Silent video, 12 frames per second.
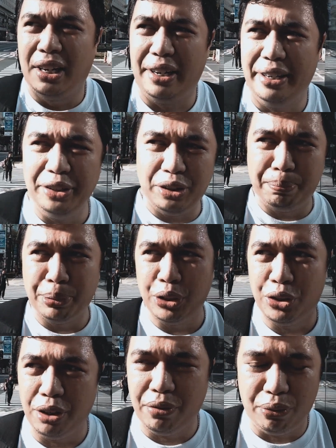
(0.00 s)
It is a
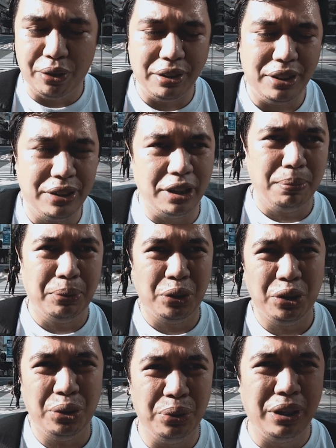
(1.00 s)
budget-friendly setup, so
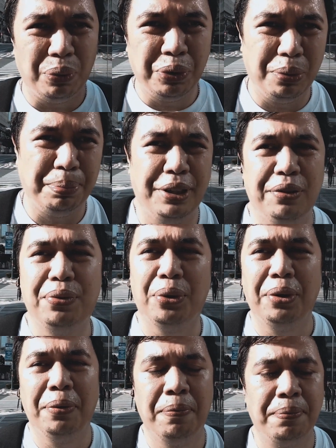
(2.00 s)
you do get what you pay
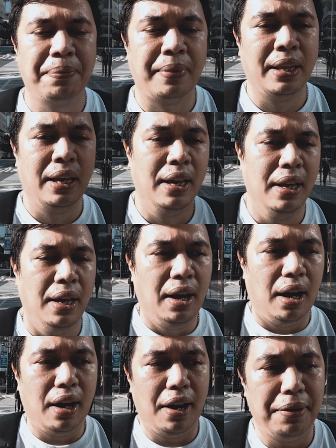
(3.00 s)
for.
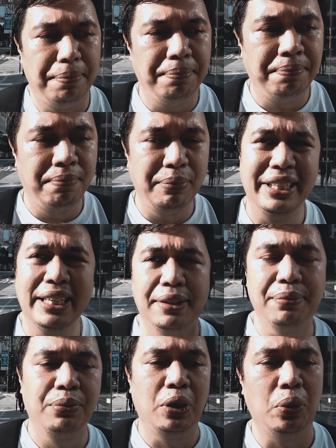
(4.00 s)
But yeah,
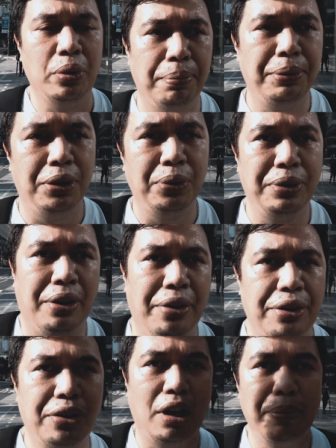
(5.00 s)
let me know down in
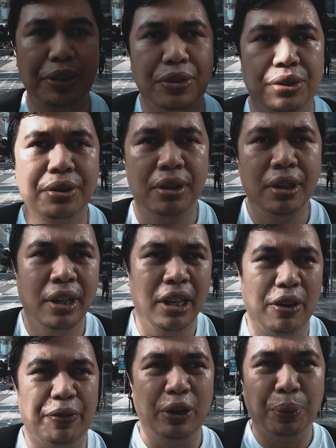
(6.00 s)
the comments
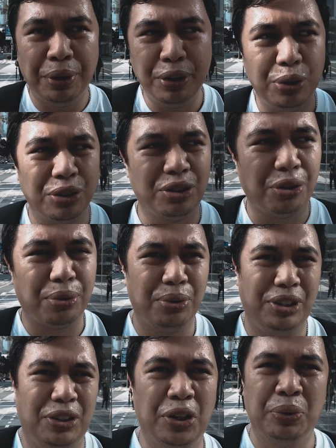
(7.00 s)
if anyone uses a
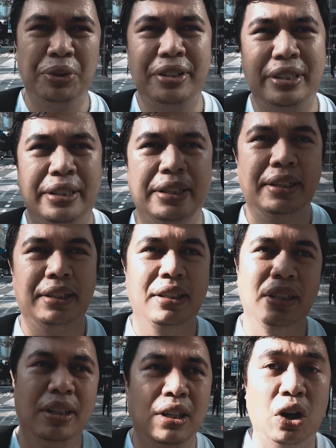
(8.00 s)
1300d,
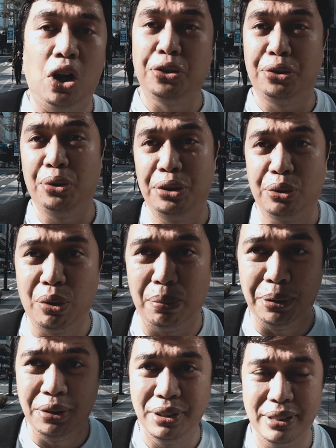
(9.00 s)
also known as a
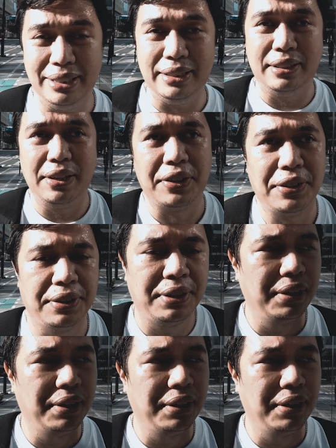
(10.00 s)
Rebel T6.